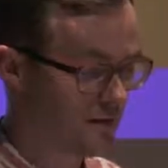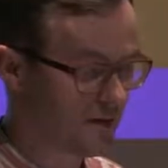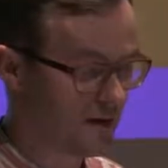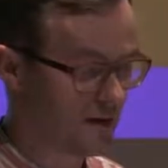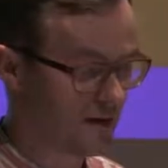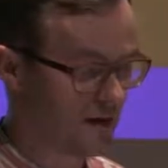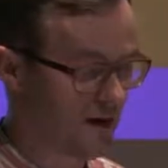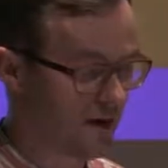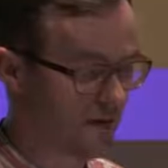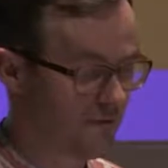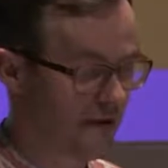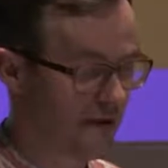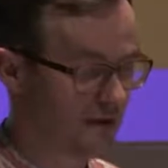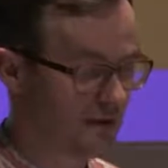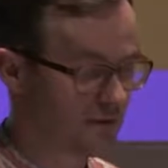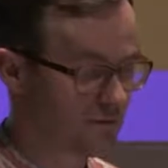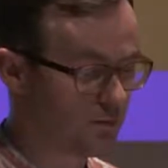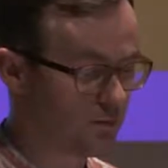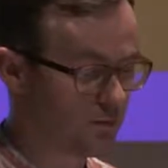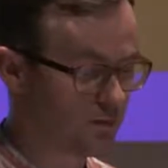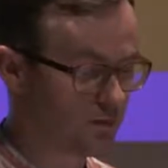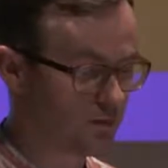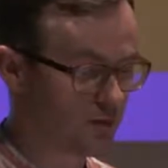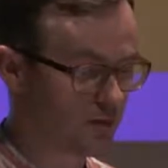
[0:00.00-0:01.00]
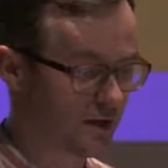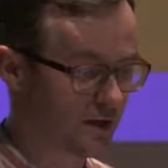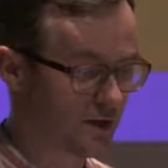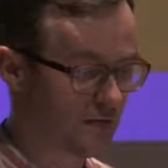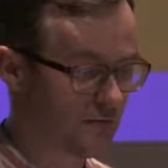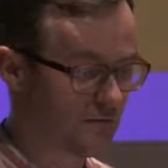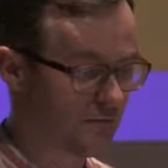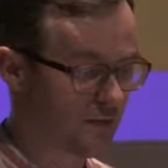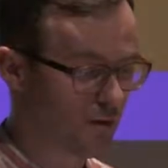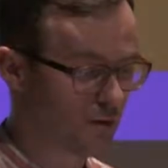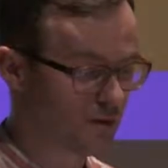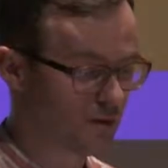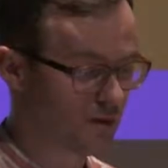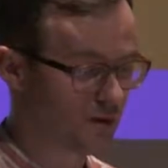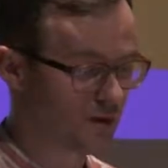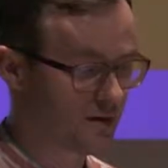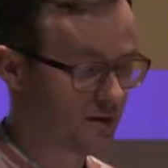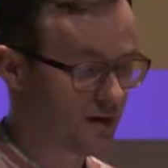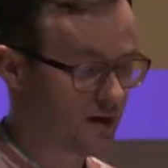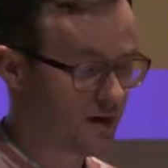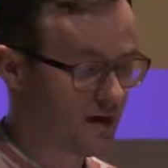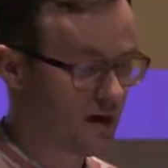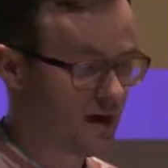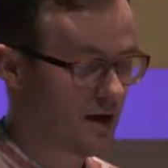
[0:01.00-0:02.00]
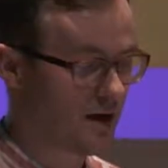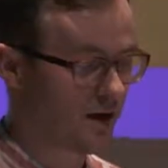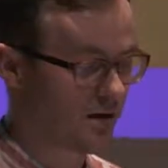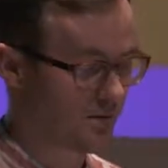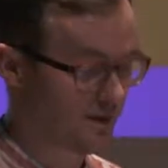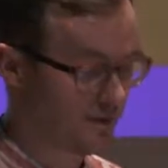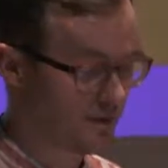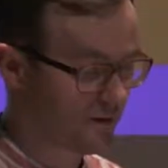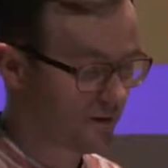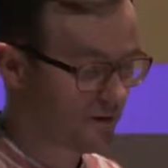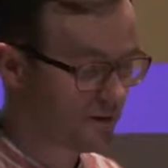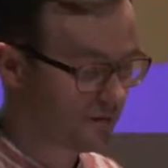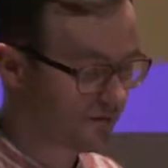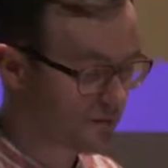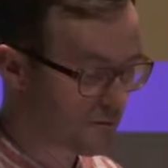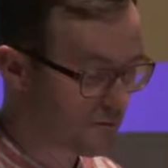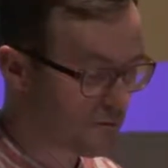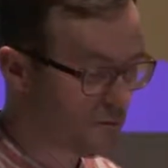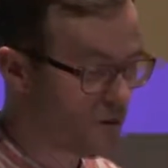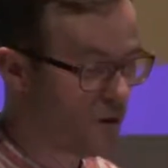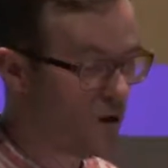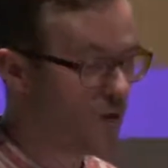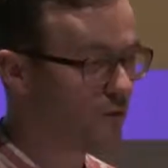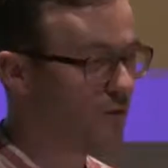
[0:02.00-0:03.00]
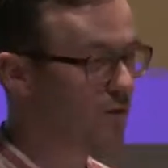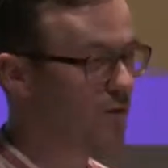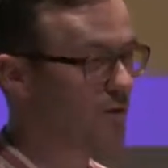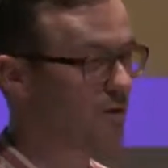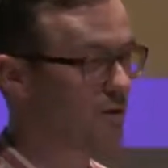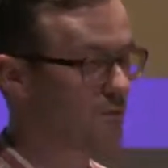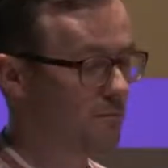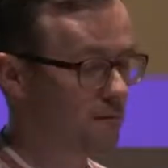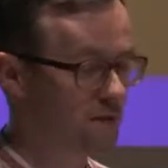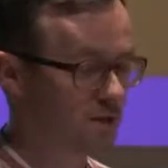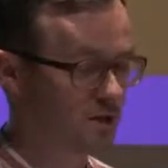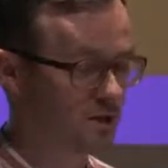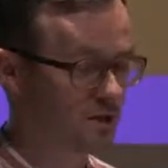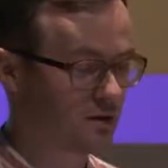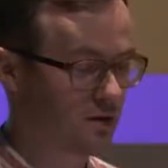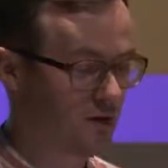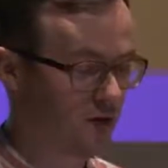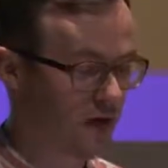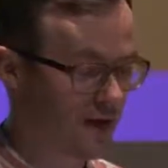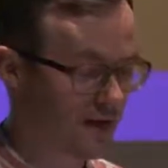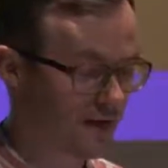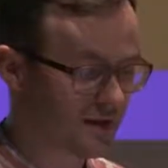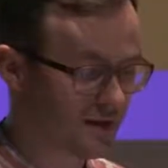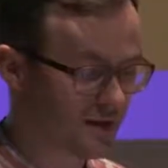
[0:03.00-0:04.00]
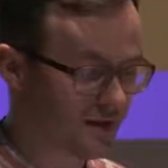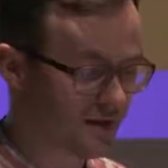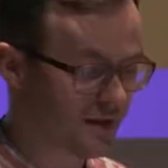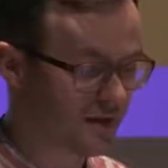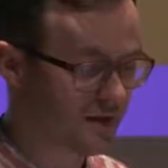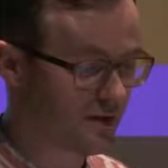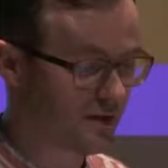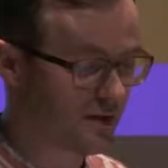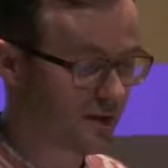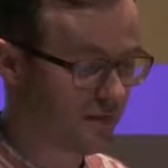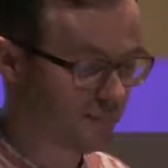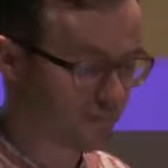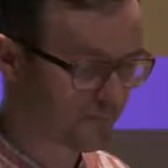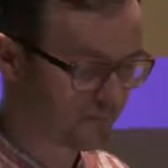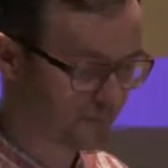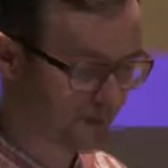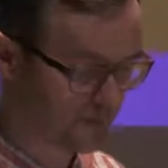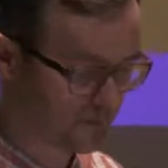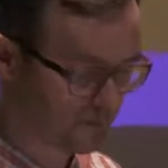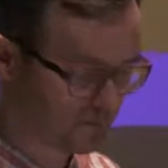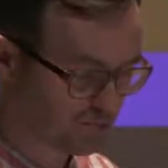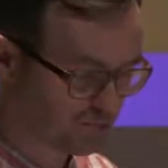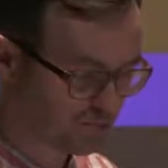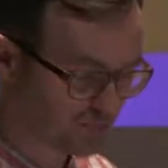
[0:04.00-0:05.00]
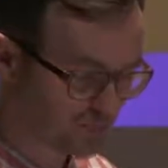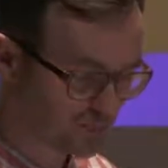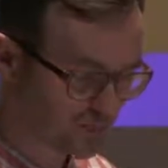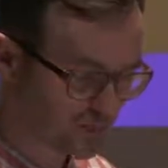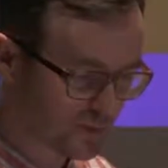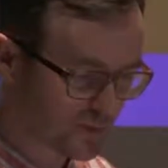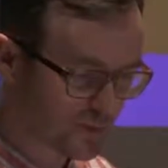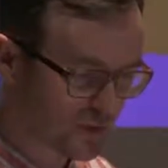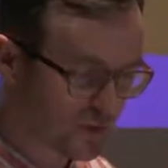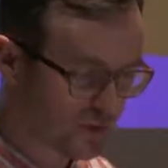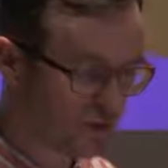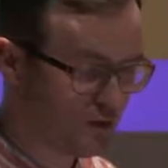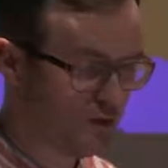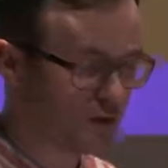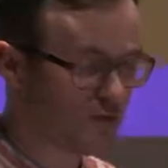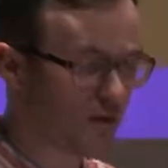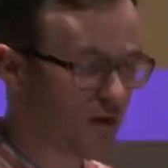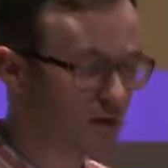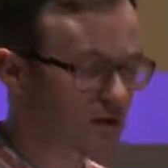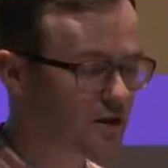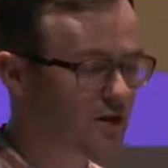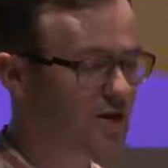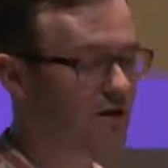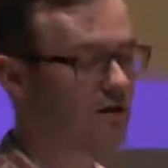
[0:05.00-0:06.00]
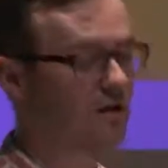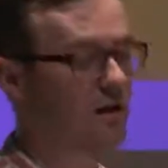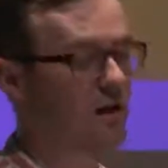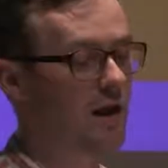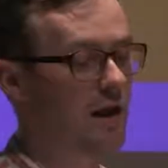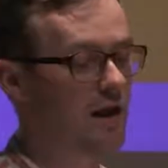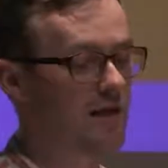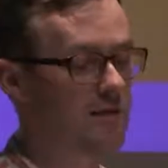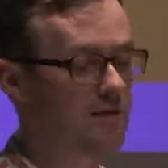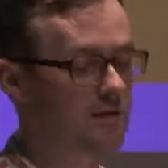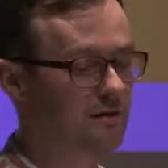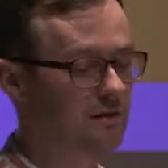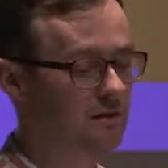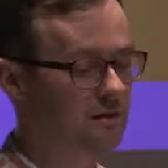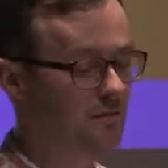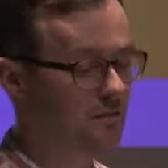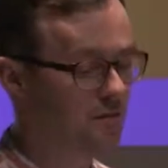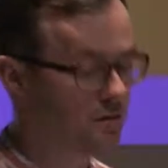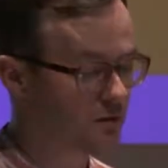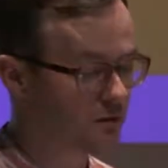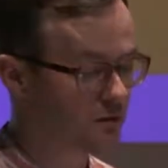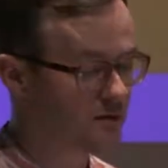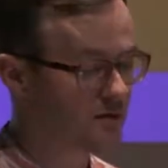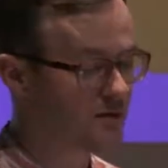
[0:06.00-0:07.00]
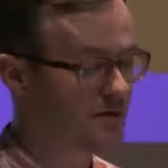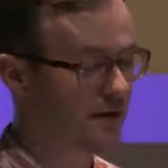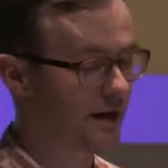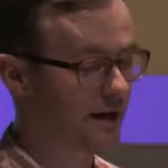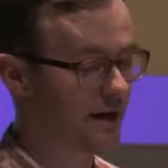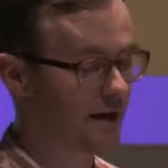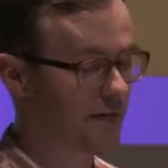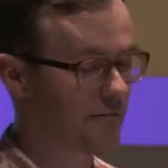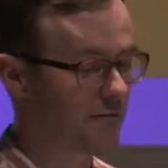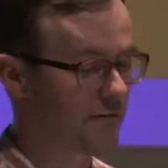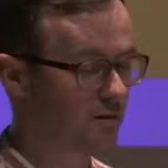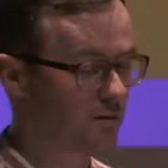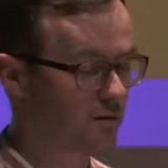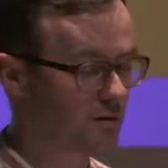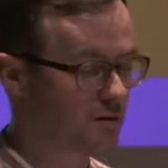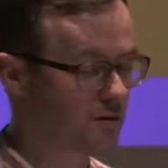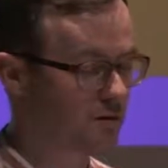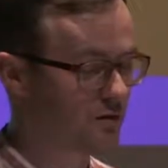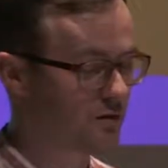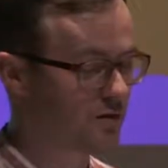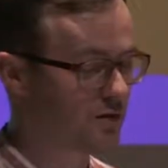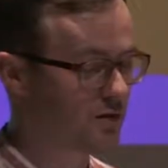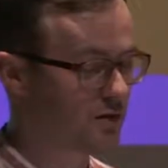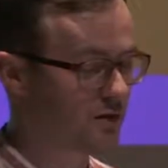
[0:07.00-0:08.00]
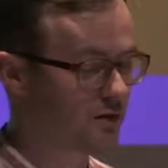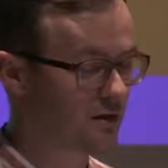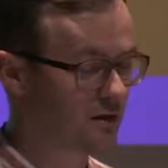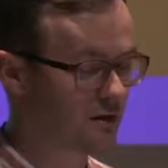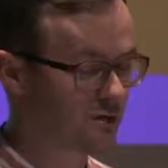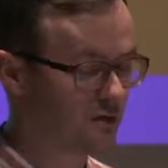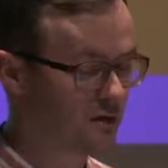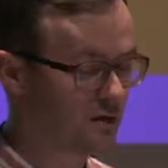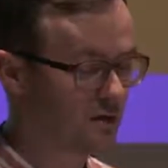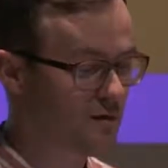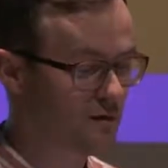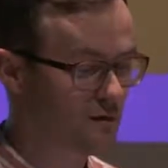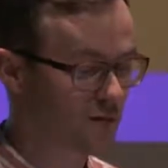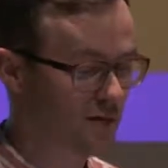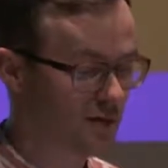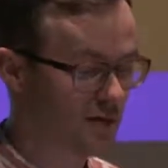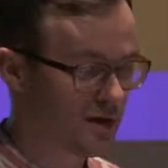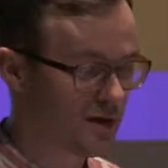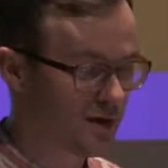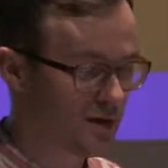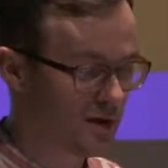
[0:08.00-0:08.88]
available to the composer and moved compositional activity to functionalize a multi-scale approach to musical form.